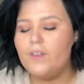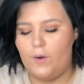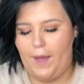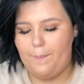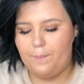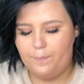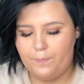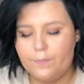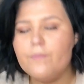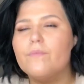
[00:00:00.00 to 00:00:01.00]
okay.
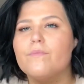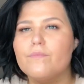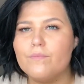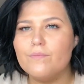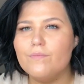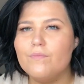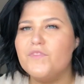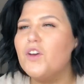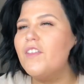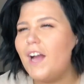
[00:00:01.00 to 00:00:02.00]

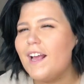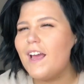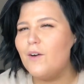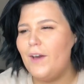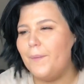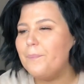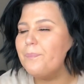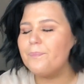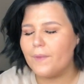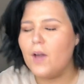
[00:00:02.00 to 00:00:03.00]
So
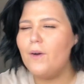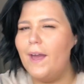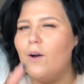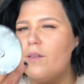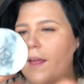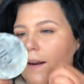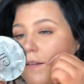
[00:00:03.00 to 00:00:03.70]
okay, hold on.